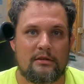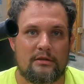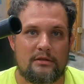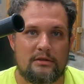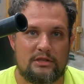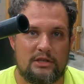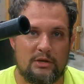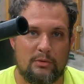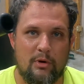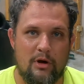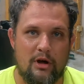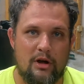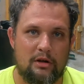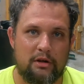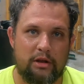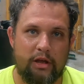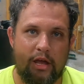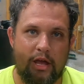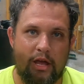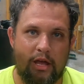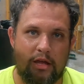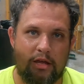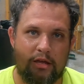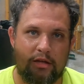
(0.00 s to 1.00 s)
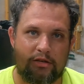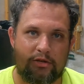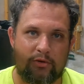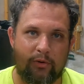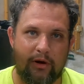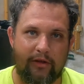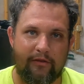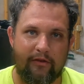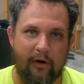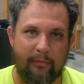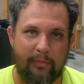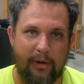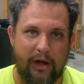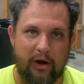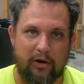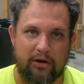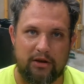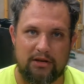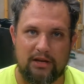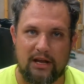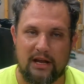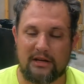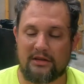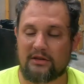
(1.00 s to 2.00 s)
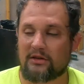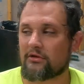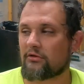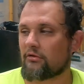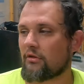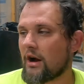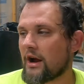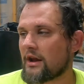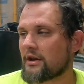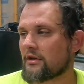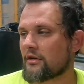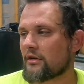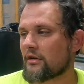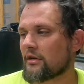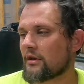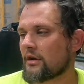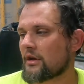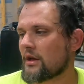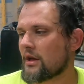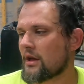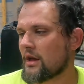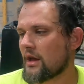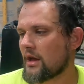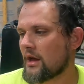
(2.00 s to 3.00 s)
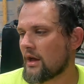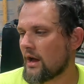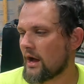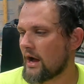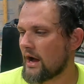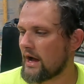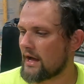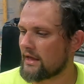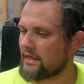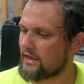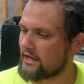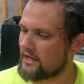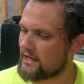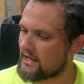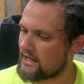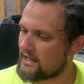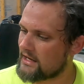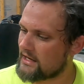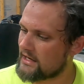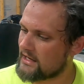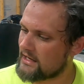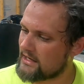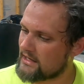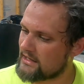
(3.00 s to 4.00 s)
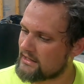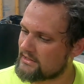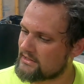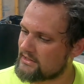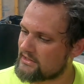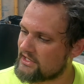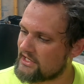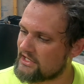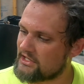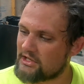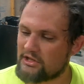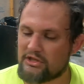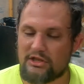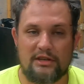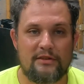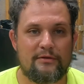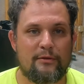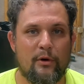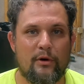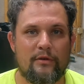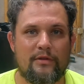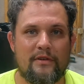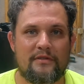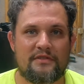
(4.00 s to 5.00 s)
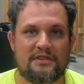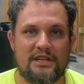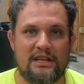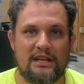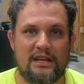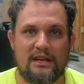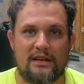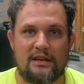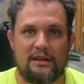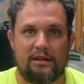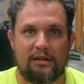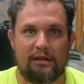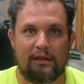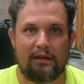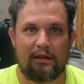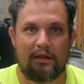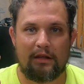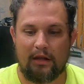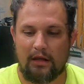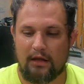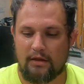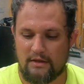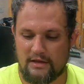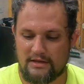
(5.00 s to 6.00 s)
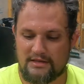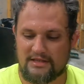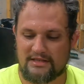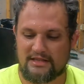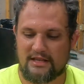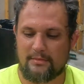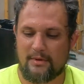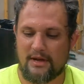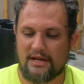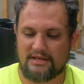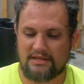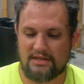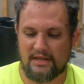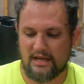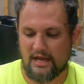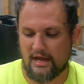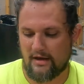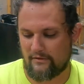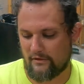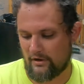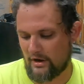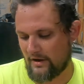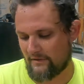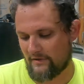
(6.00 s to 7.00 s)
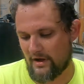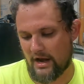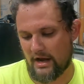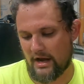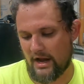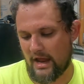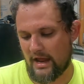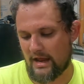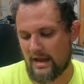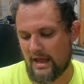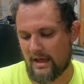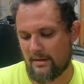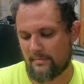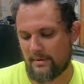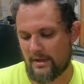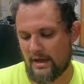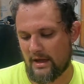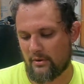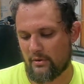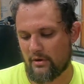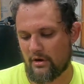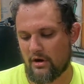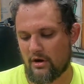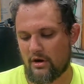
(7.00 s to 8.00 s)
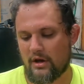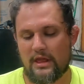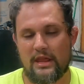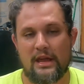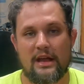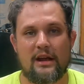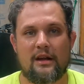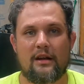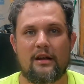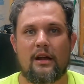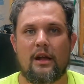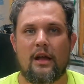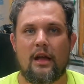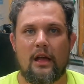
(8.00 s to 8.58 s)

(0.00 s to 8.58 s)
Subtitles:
DeWalt 20 volt power detect grinder. I think it is DCG 415. This is the best thing ever. I've got an 8 amp hour on there.